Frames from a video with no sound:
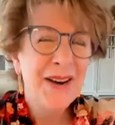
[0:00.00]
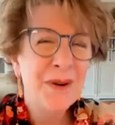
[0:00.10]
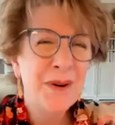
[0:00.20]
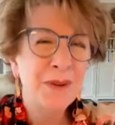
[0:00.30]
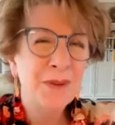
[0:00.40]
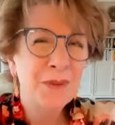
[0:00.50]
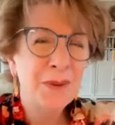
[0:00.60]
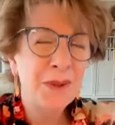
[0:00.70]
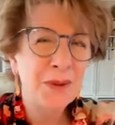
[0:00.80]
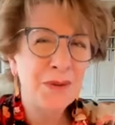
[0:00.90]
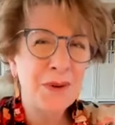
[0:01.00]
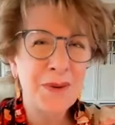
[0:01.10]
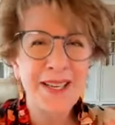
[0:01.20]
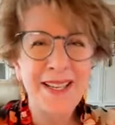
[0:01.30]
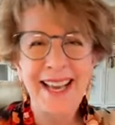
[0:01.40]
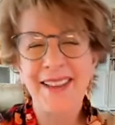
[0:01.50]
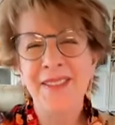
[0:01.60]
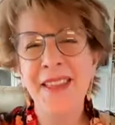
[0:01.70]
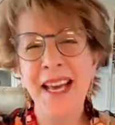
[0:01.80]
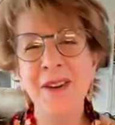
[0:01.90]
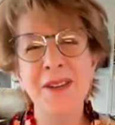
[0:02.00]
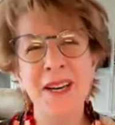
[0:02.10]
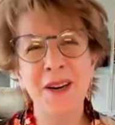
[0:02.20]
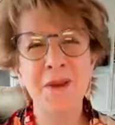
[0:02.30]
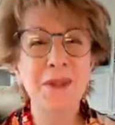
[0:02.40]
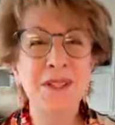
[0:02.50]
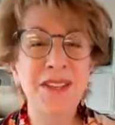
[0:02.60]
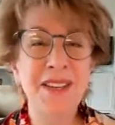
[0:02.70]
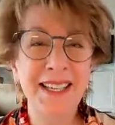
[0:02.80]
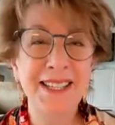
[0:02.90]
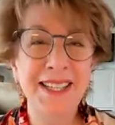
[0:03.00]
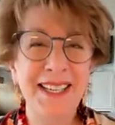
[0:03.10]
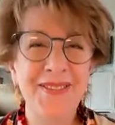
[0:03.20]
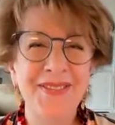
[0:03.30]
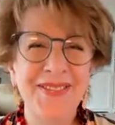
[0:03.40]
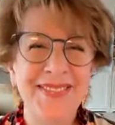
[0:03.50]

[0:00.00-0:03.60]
Well, we'll look forward to that. Thank you, Derek. We'll see you next time.